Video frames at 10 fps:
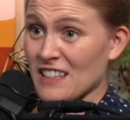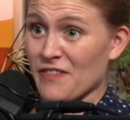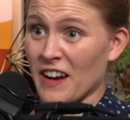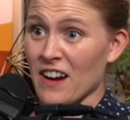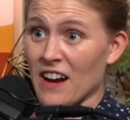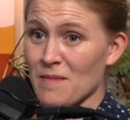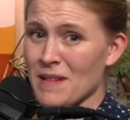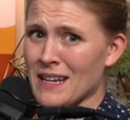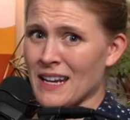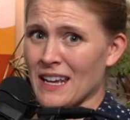That's fair. I
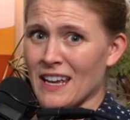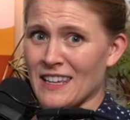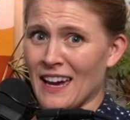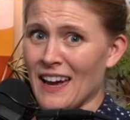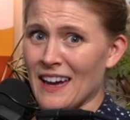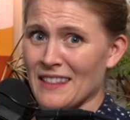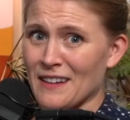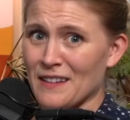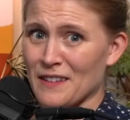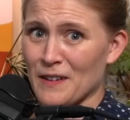mean, yeah,
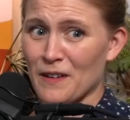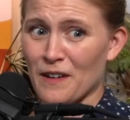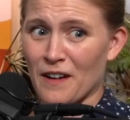there